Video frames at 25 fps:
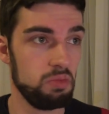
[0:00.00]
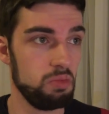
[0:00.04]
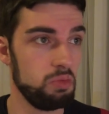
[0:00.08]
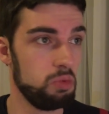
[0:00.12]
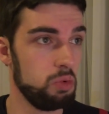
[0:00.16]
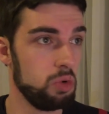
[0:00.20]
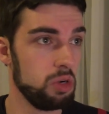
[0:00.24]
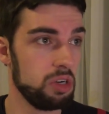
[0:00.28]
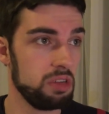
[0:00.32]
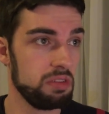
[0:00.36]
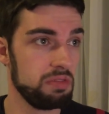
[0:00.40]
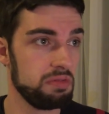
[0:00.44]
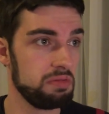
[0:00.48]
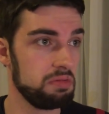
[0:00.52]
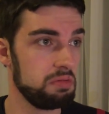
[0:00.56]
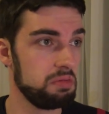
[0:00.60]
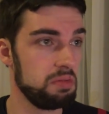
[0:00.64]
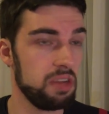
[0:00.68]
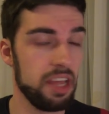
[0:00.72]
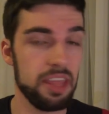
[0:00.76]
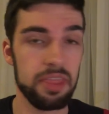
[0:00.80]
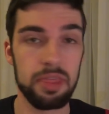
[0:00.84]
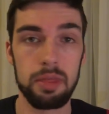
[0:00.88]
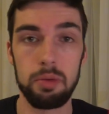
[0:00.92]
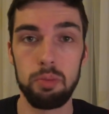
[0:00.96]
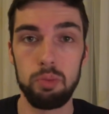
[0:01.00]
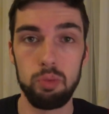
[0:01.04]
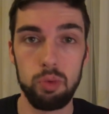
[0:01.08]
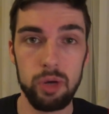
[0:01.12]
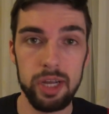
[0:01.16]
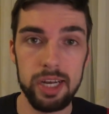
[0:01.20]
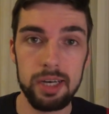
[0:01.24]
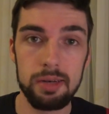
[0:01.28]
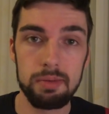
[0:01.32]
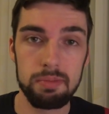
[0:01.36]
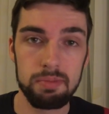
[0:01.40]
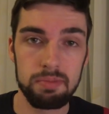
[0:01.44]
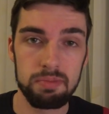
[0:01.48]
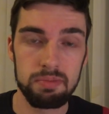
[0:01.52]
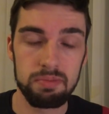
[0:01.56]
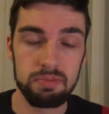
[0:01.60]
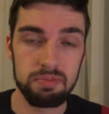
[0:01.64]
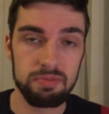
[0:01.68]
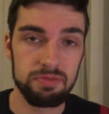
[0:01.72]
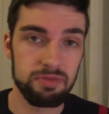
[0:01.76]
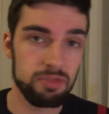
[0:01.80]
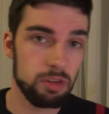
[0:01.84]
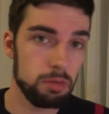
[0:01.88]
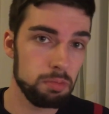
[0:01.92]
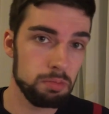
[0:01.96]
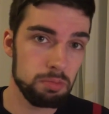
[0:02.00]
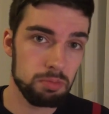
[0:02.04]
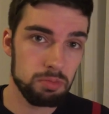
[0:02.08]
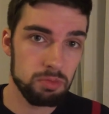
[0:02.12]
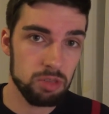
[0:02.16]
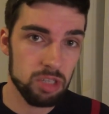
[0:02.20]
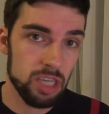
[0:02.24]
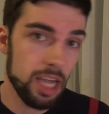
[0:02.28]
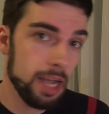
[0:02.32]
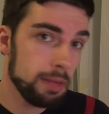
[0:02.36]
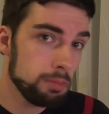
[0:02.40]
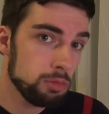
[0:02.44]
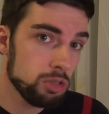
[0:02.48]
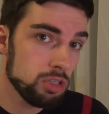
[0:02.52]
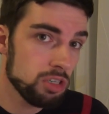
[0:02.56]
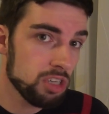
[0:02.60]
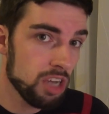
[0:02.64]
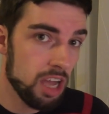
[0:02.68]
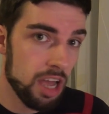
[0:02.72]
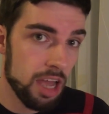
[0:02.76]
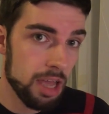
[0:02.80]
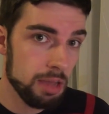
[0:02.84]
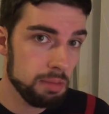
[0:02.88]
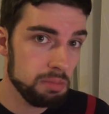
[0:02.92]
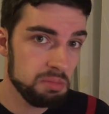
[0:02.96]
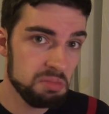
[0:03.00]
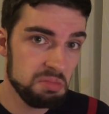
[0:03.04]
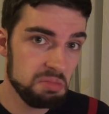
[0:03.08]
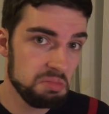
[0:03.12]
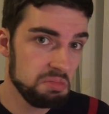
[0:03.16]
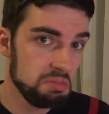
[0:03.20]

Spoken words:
would have let them win from time to time.